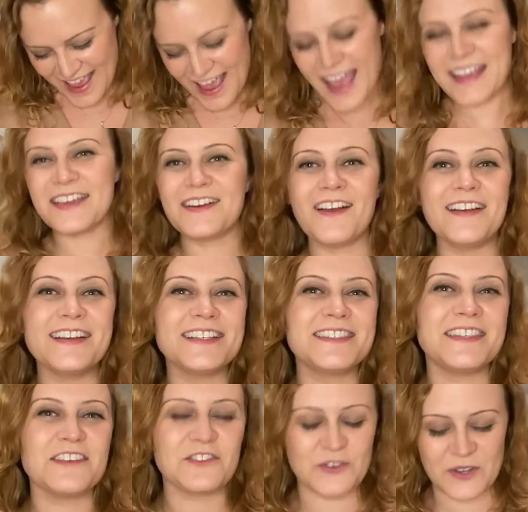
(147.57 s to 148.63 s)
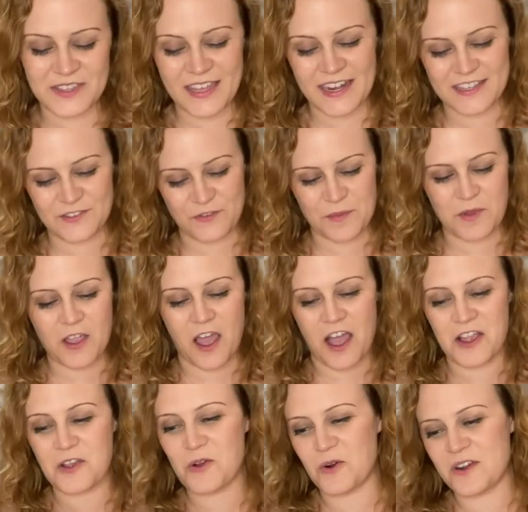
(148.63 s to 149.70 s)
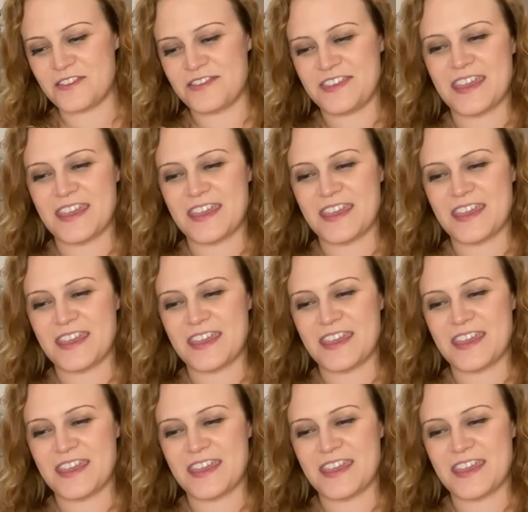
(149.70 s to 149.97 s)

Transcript: I can already see through it that it's from Concord